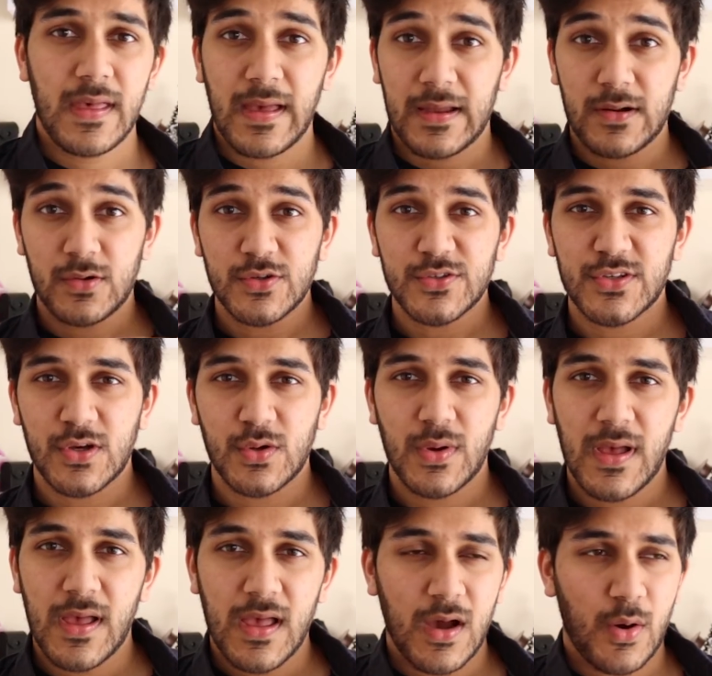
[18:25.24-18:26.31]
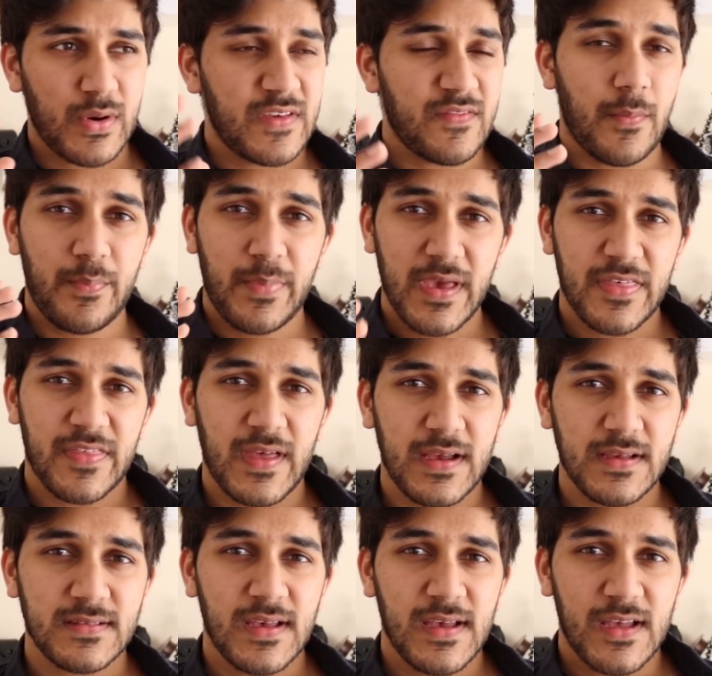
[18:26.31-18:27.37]
And also, I want to give a big
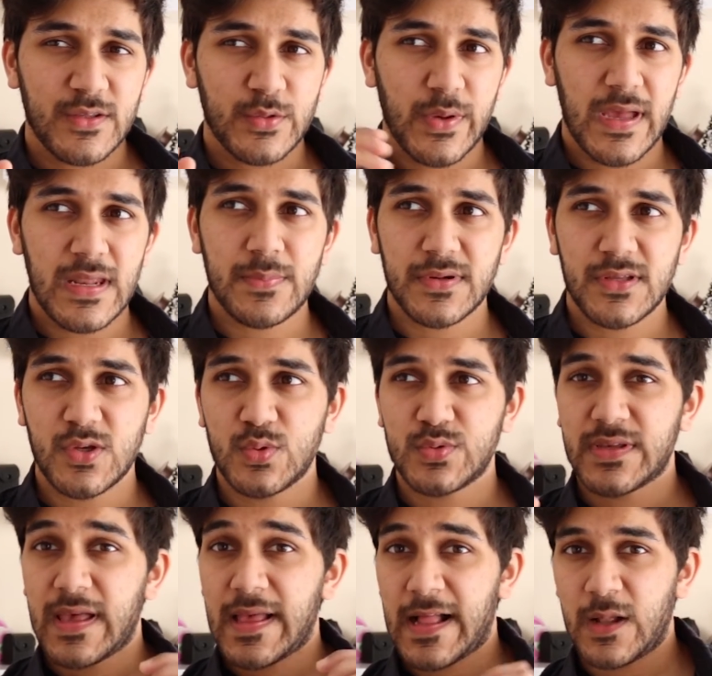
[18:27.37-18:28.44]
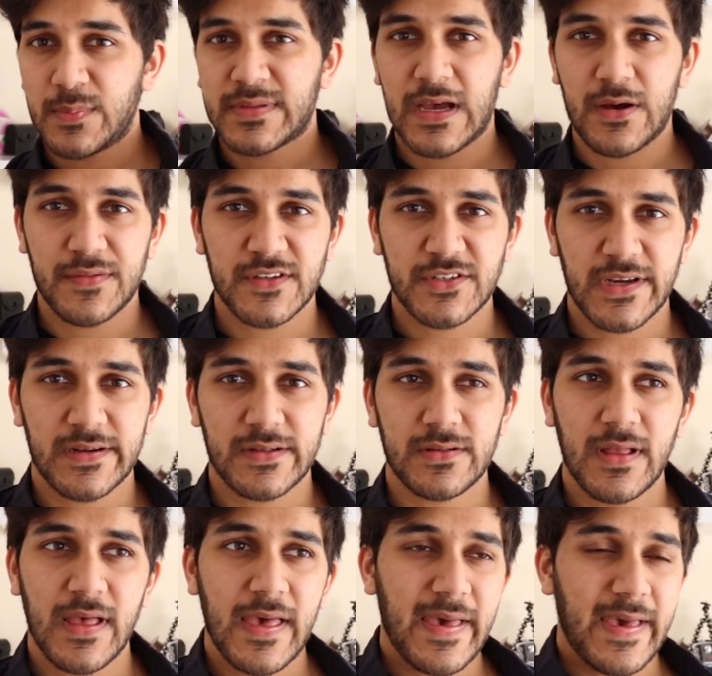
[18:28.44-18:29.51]
thanks to anybody who's helped out on the
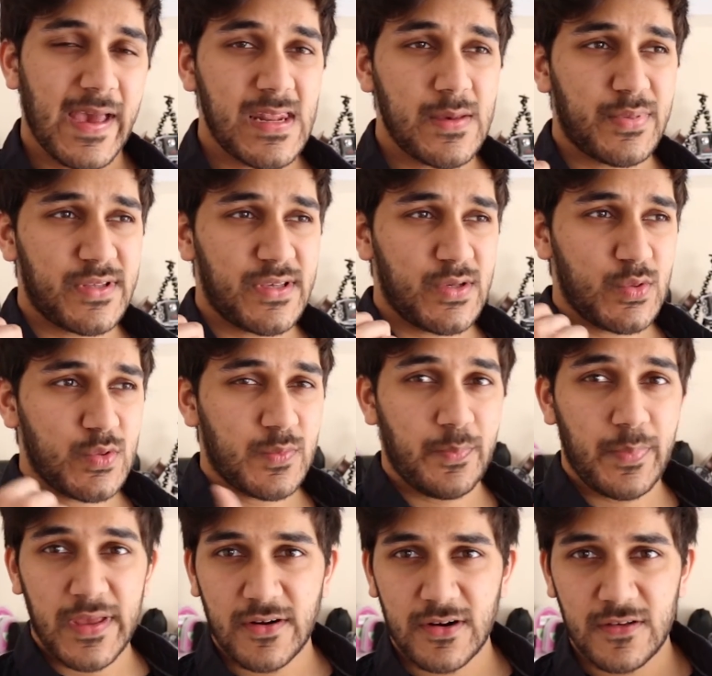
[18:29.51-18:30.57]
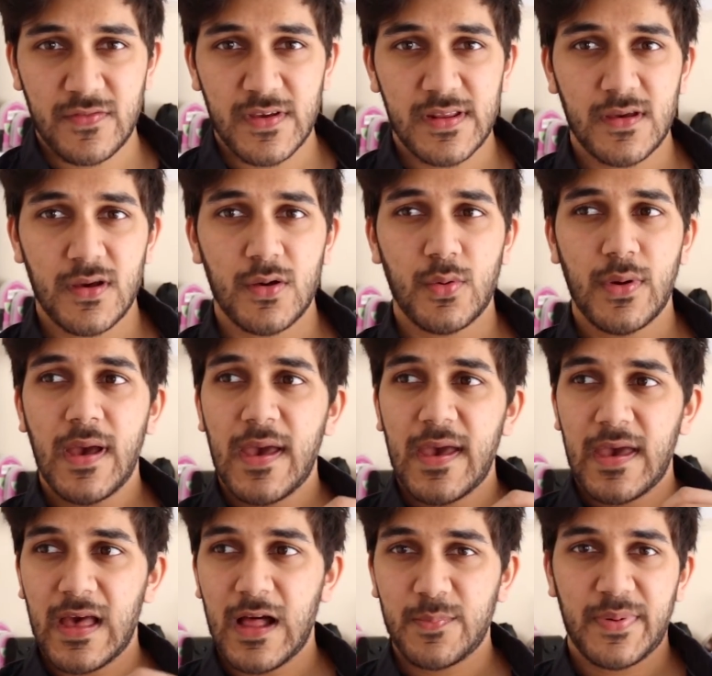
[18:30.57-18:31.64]
channel, anybody who's been on a video,
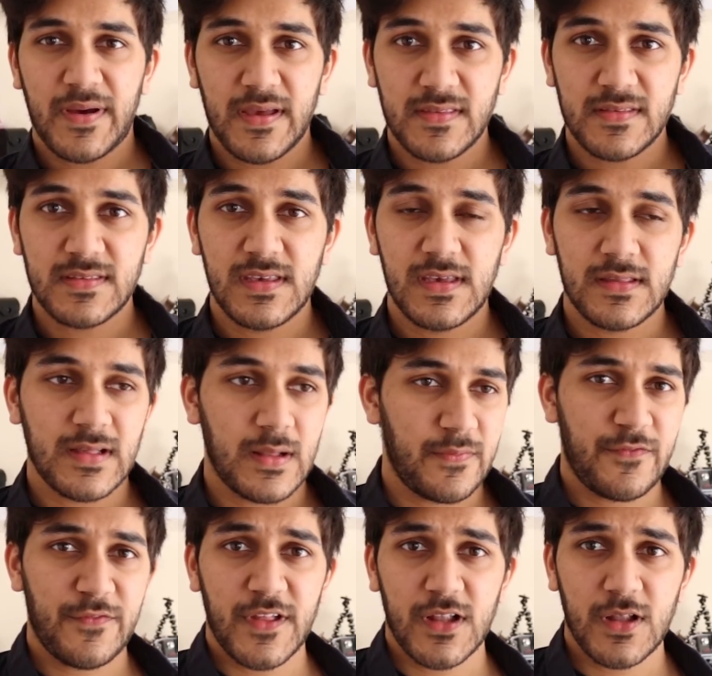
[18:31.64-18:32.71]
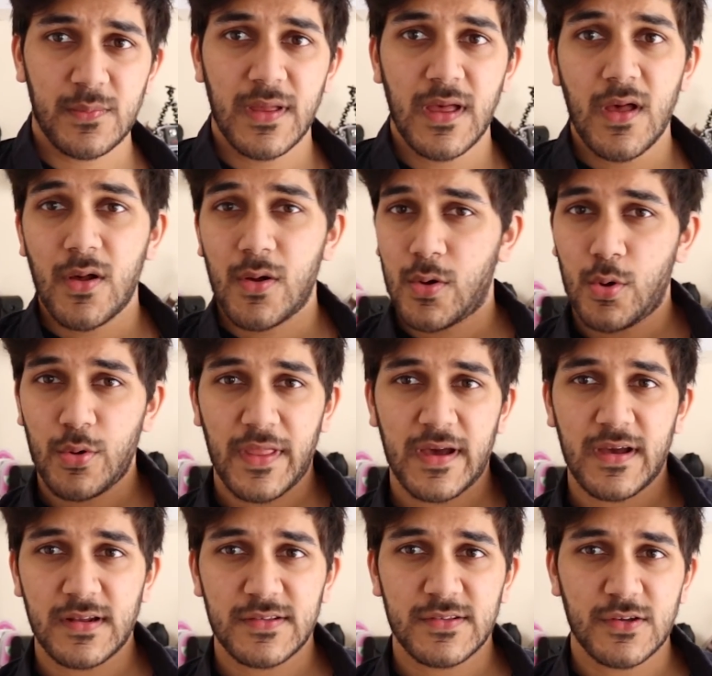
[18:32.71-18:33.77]
helped behind the scenes, helped film, all
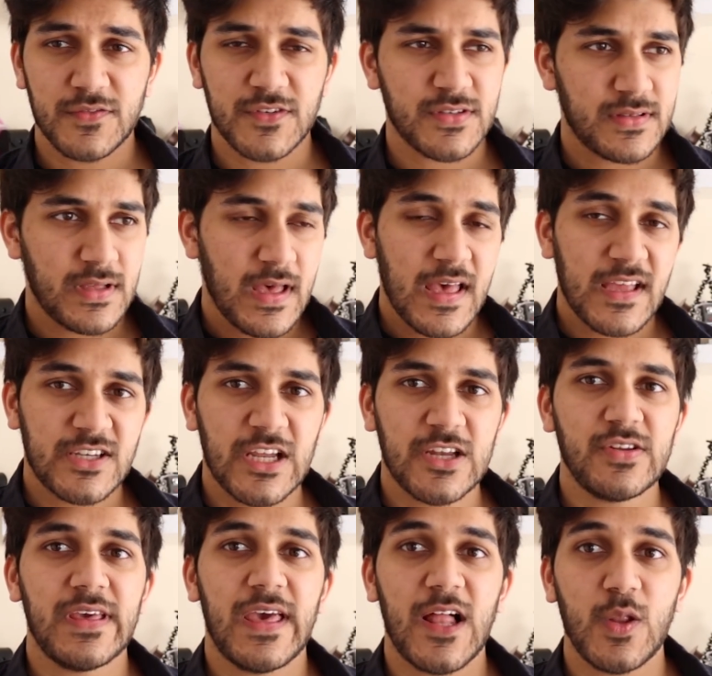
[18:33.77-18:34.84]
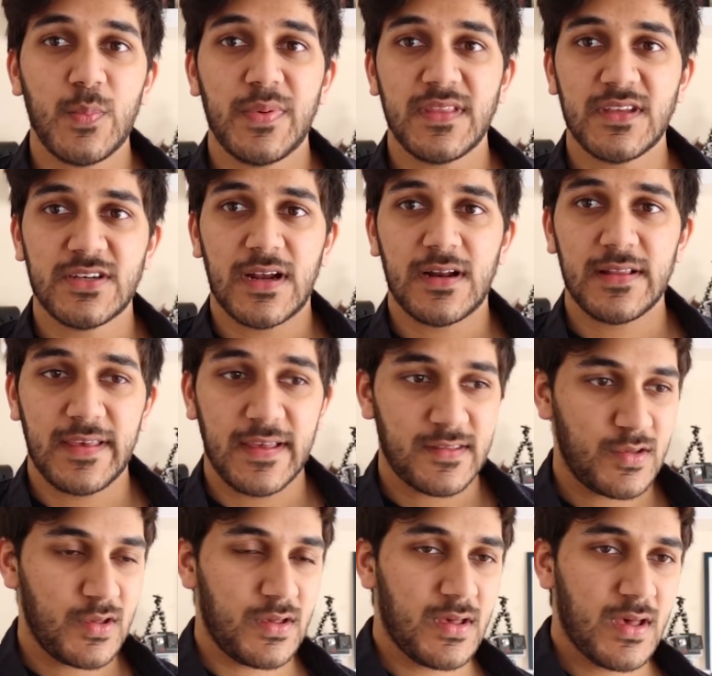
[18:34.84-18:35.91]
that kind of stuff, just generally helping the channel
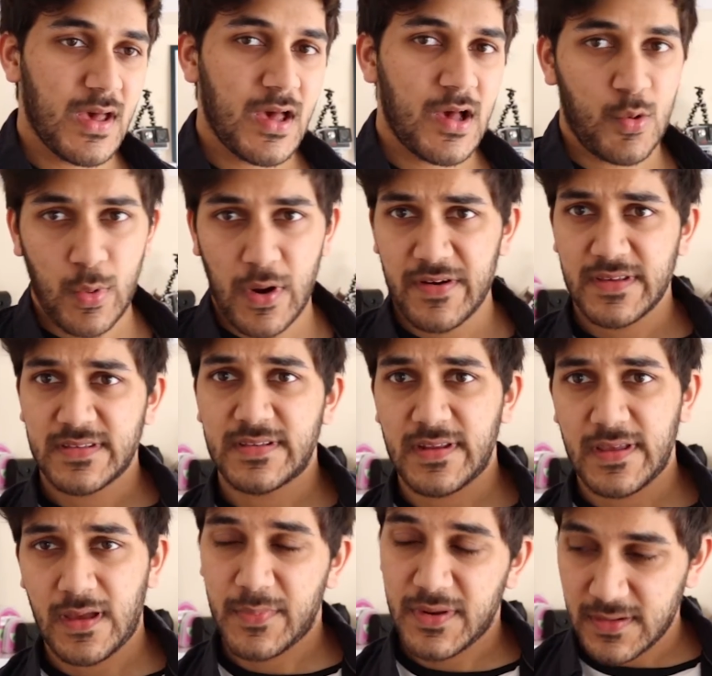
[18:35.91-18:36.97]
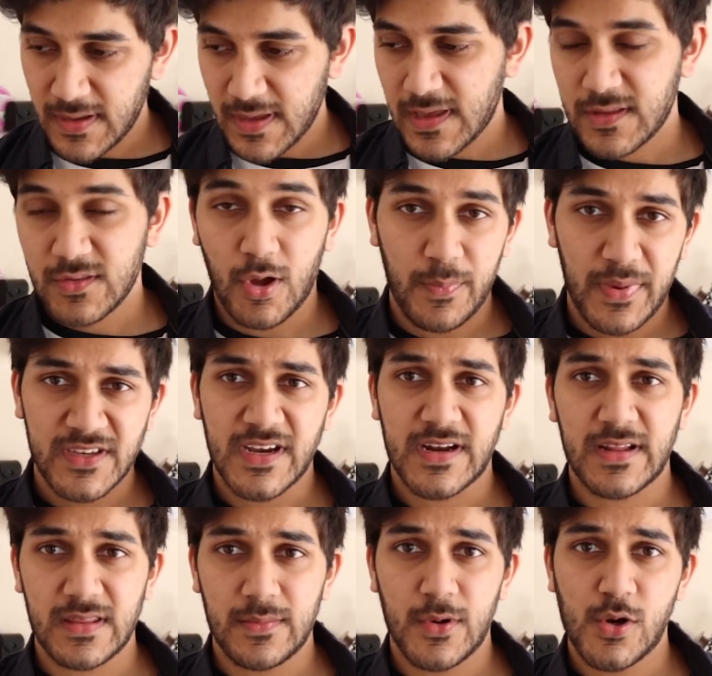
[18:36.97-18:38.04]
get to where it is today. I mean, not a big
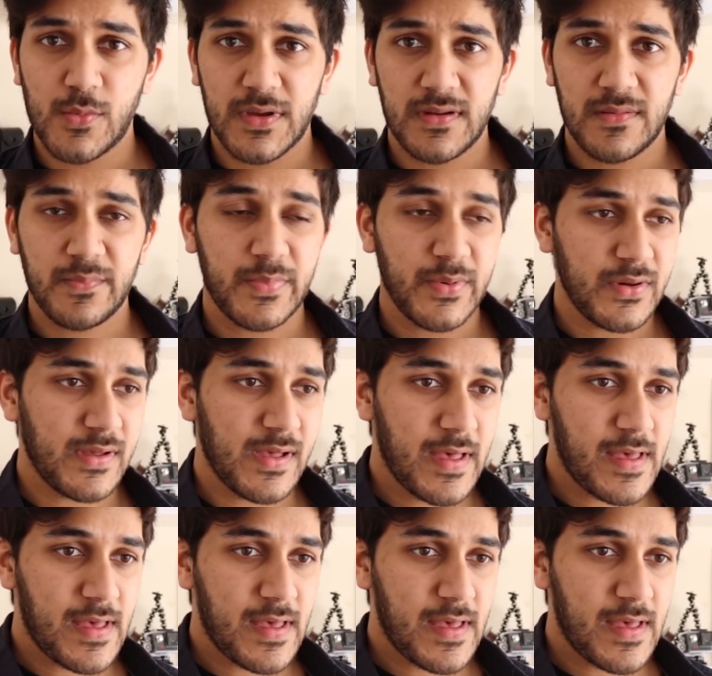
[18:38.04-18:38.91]
channel at the moment, but